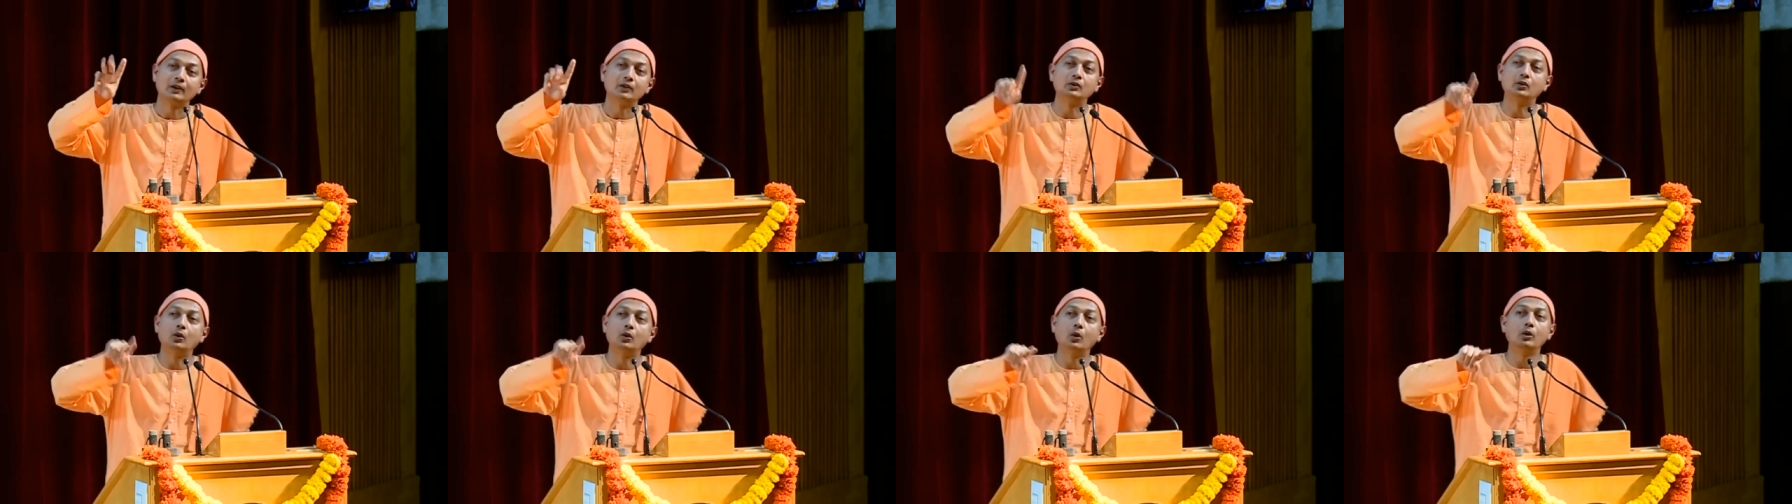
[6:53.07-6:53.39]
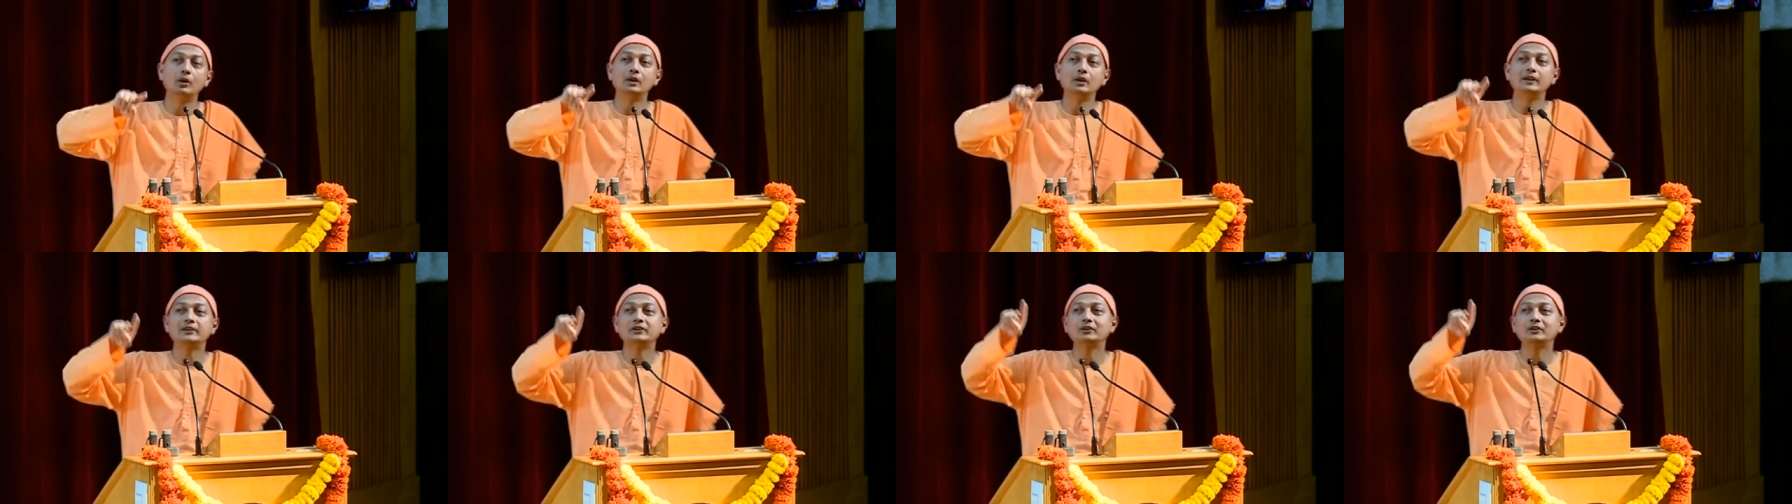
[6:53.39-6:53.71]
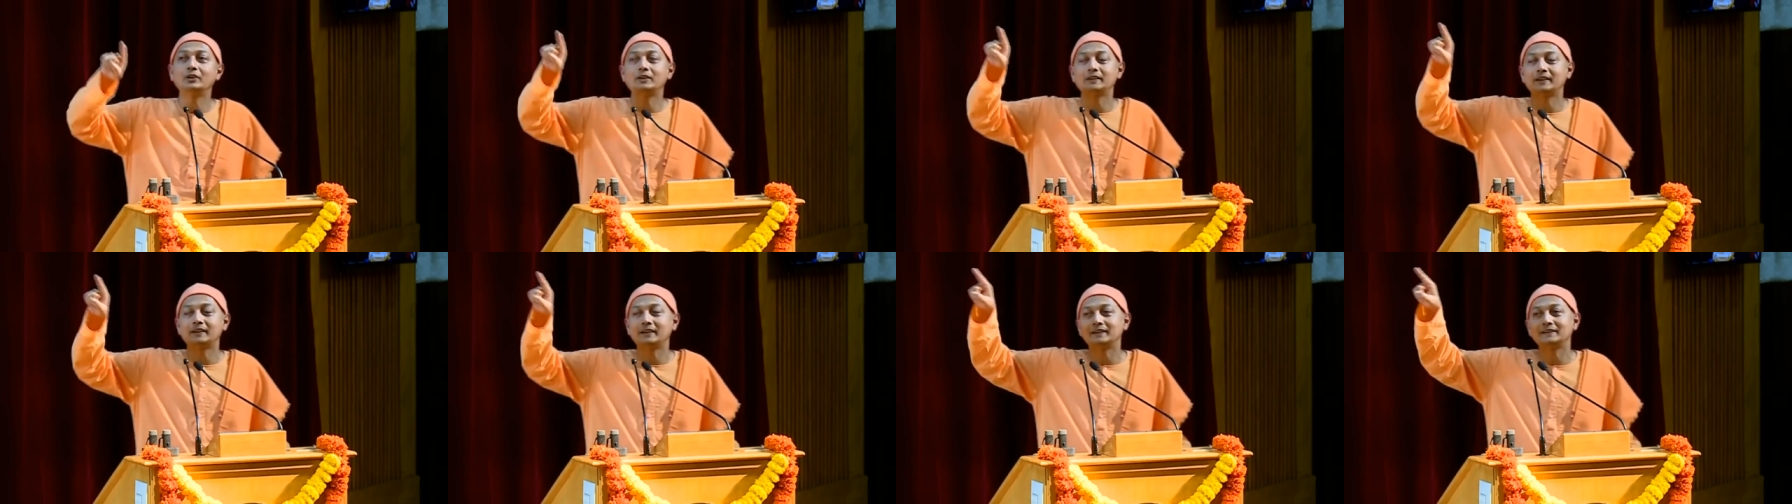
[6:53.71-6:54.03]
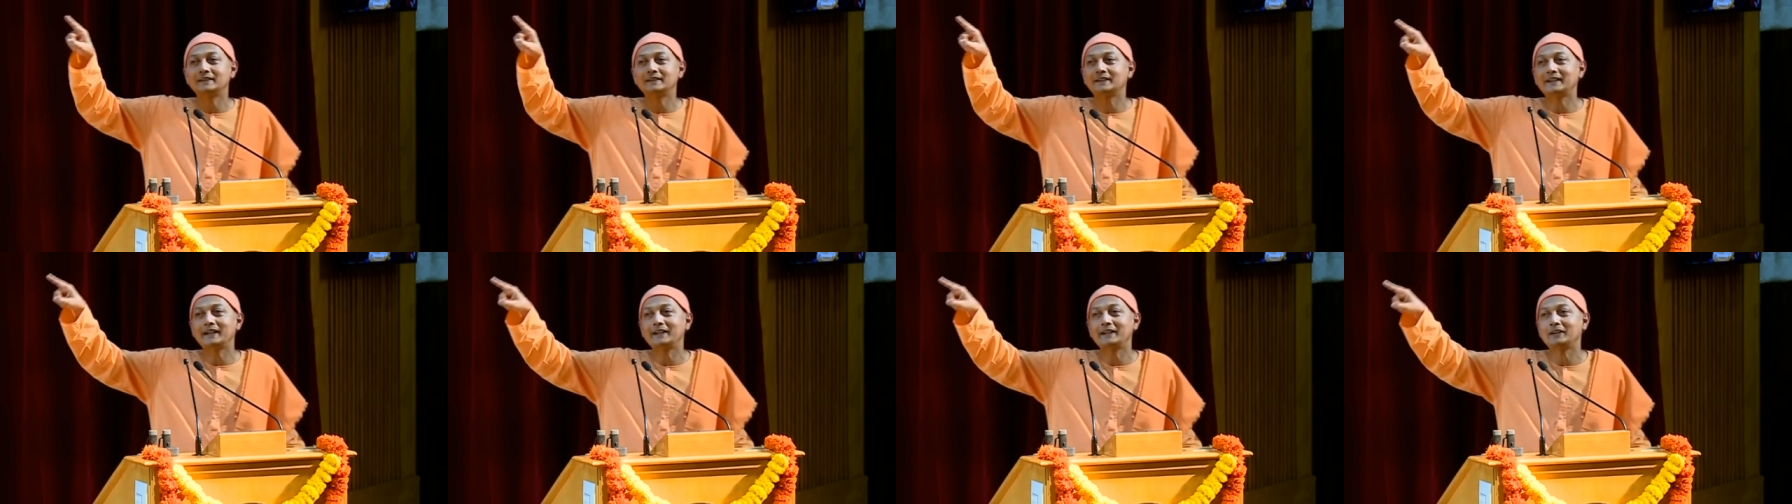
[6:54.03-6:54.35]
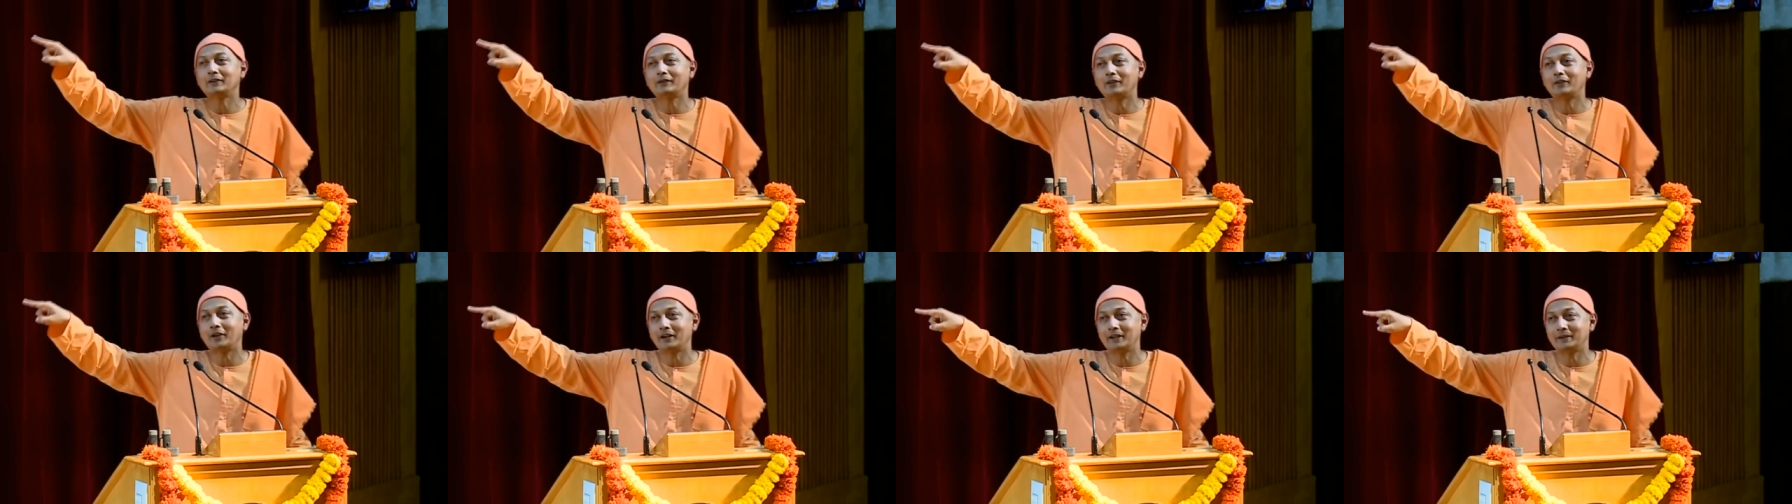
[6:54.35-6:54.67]
Gold is not another kind
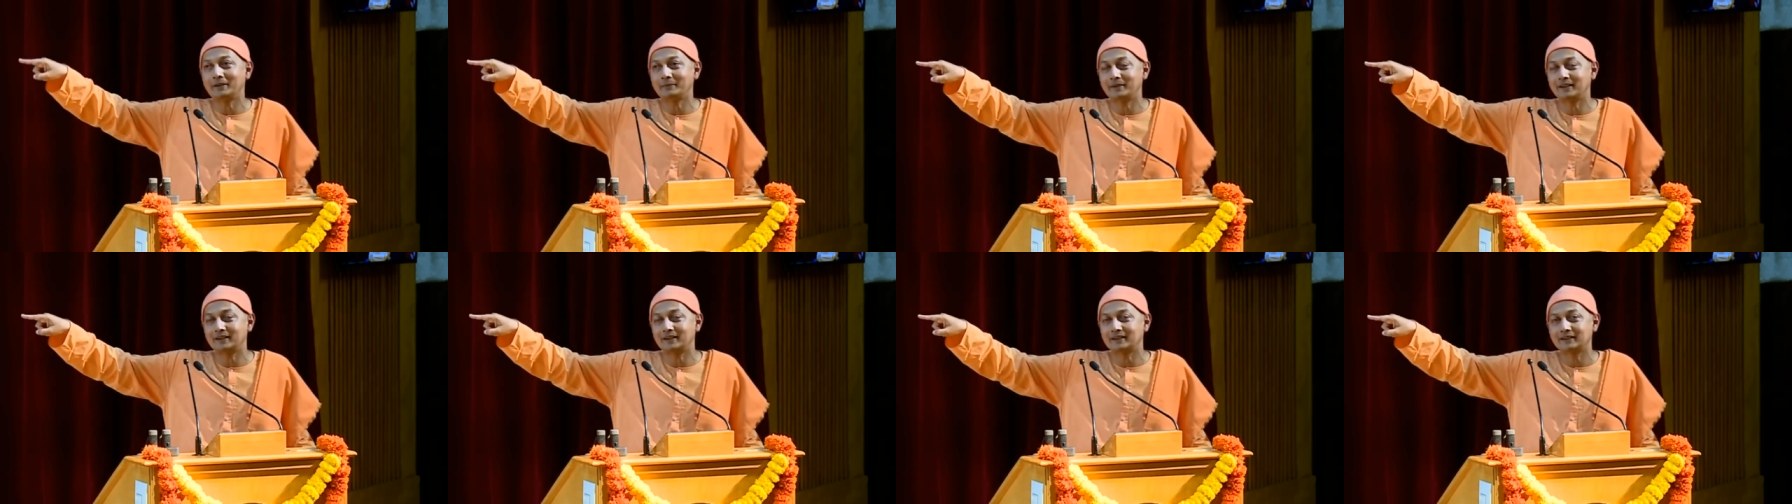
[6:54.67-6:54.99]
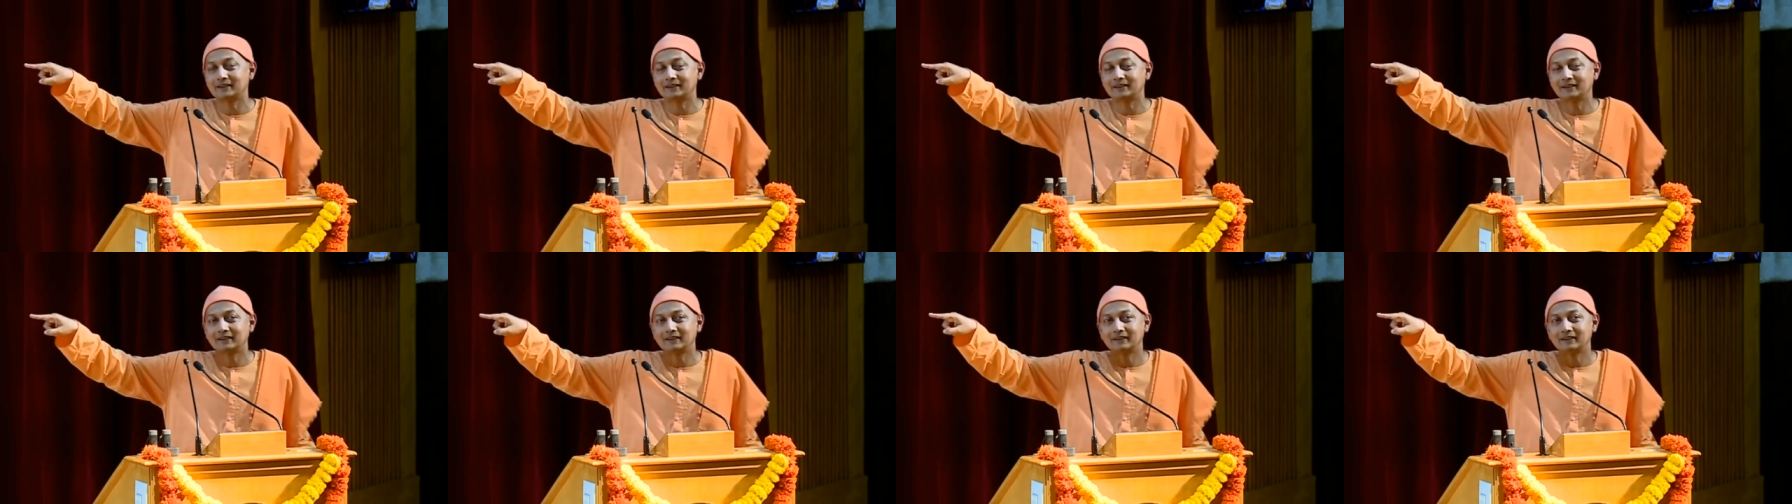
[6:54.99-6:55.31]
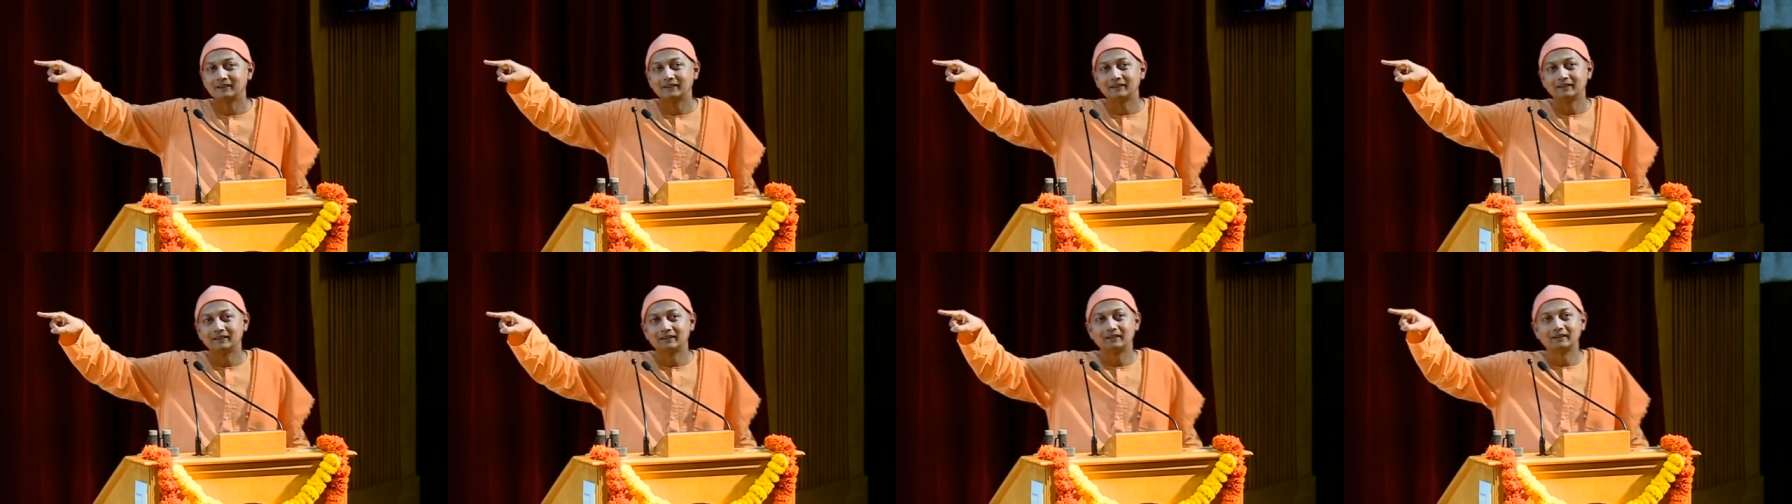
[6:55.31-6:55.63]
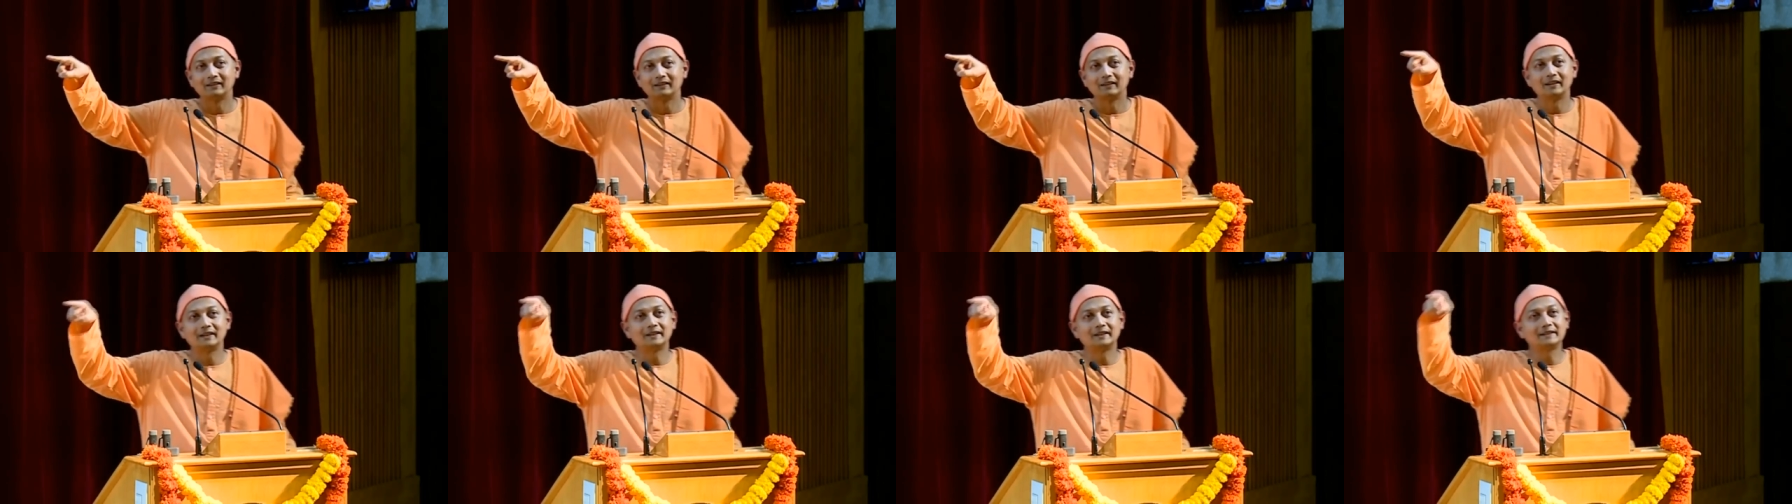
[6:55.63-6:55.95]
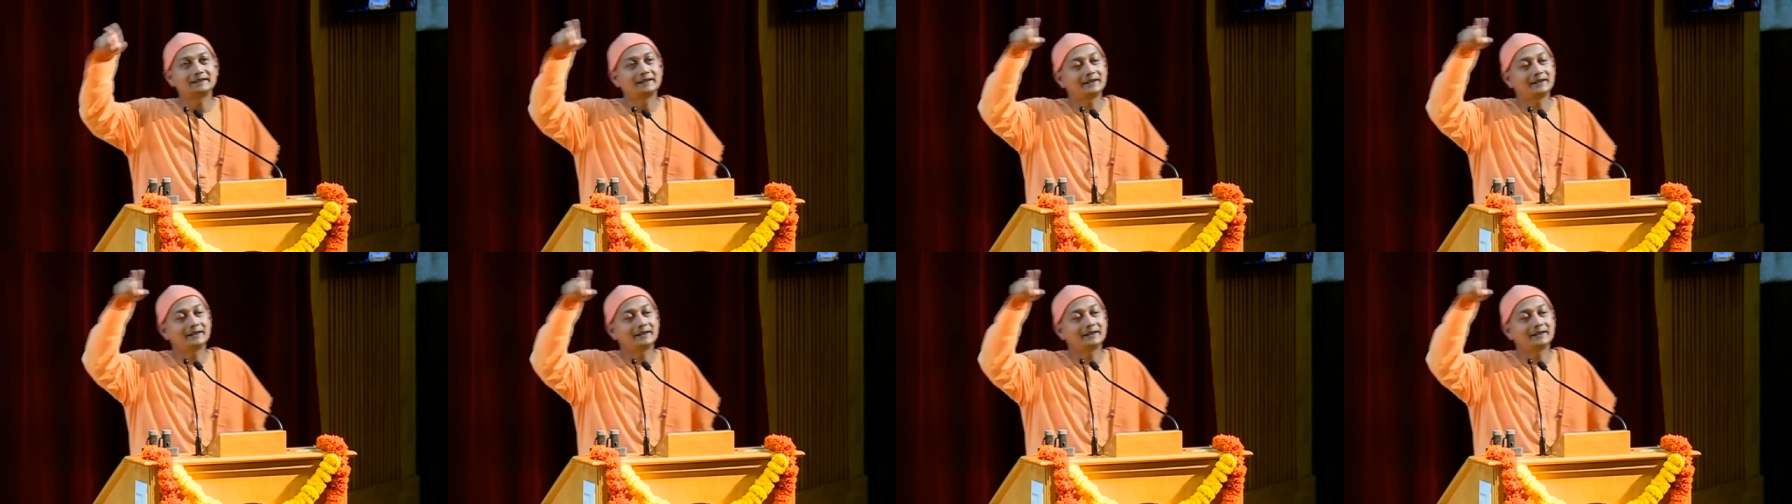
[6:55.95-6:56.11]
of ornament. It is